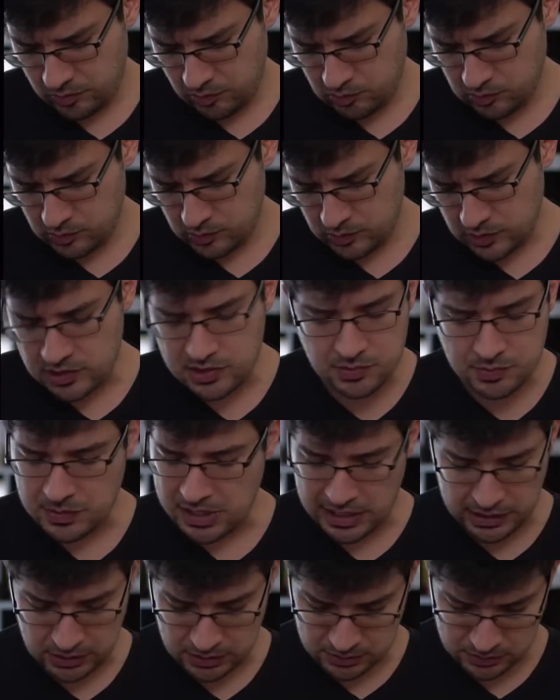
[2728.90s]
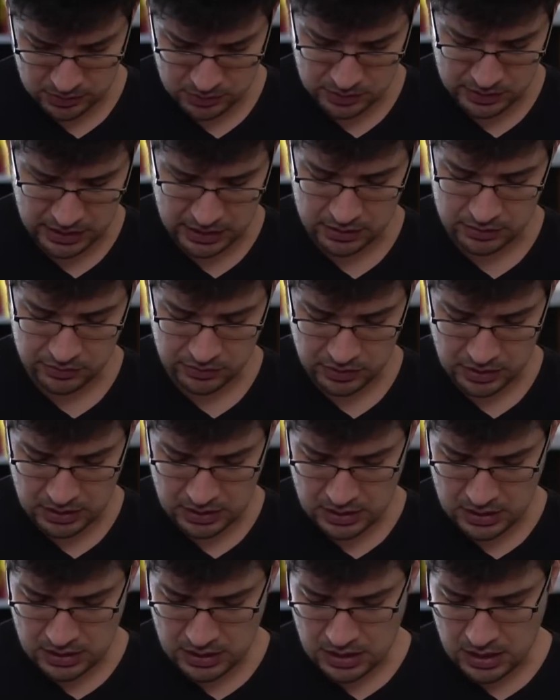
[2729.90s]
Doesn't matter. Who cares?
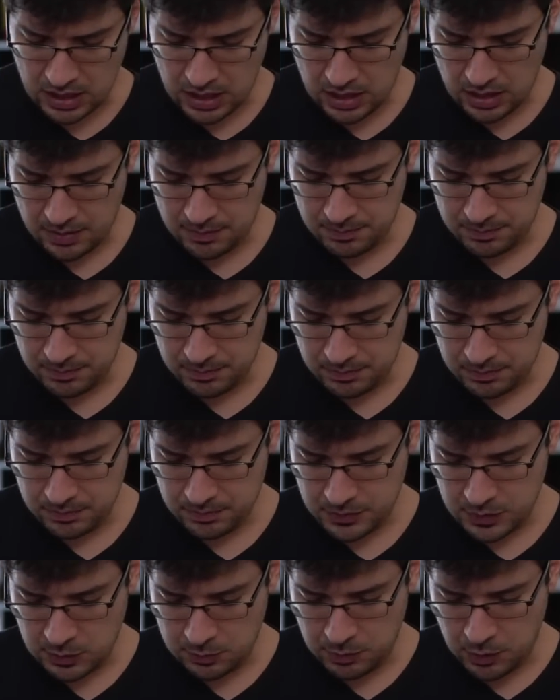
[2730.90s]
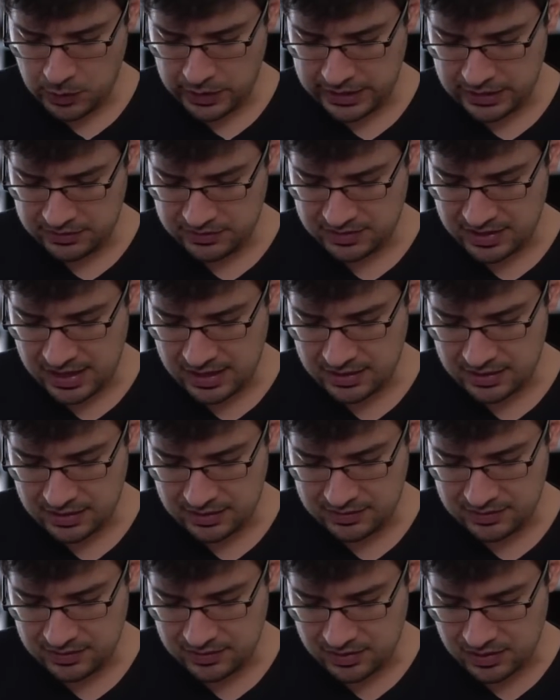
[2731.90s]
The point is that
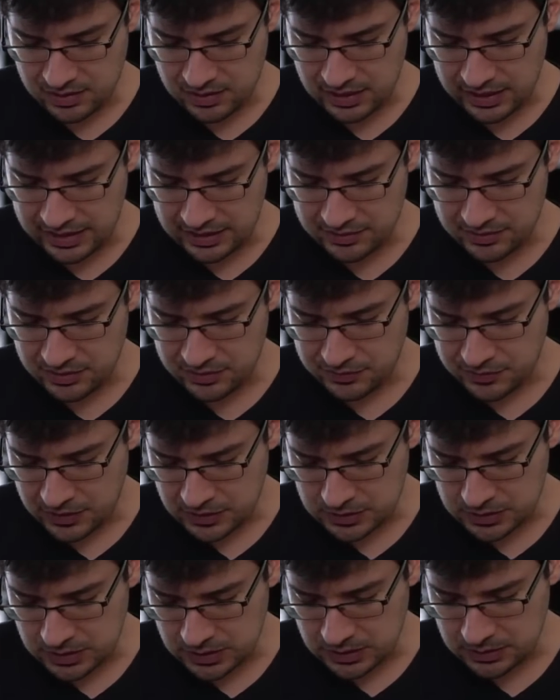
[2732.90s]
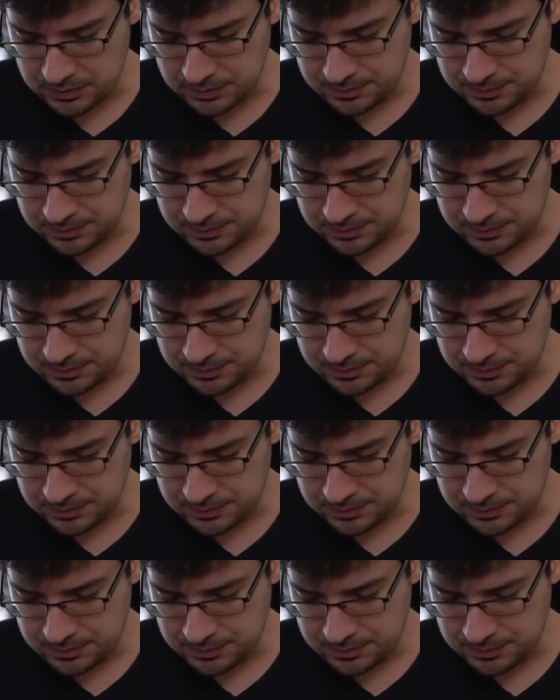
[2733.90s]
this is the lazy function.